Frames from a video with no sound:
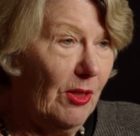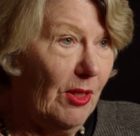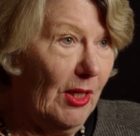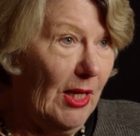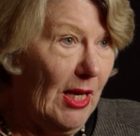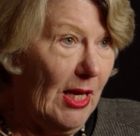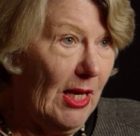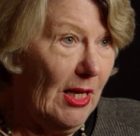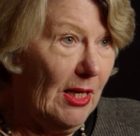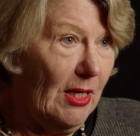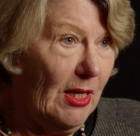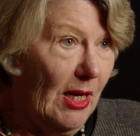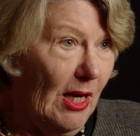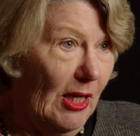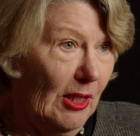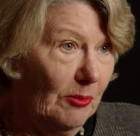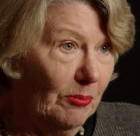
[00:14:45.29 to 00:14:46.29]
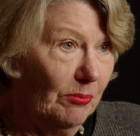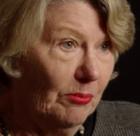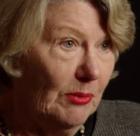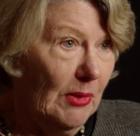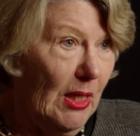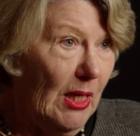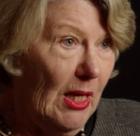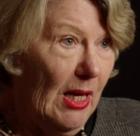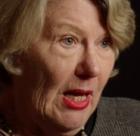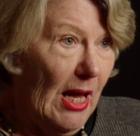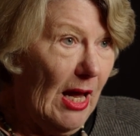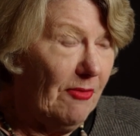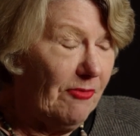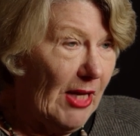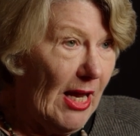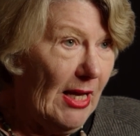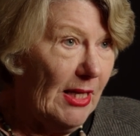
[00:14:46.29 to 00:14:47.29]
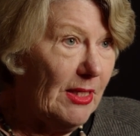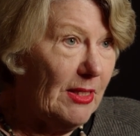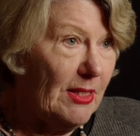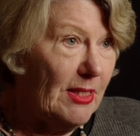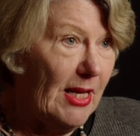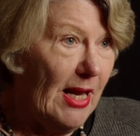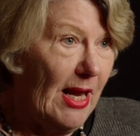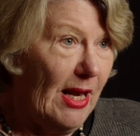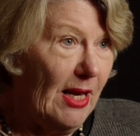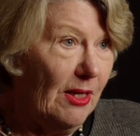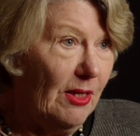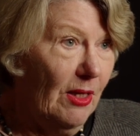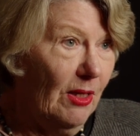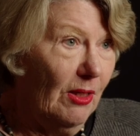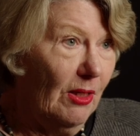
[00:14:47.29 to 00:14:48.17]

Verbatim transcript: the, in um, Afghanistan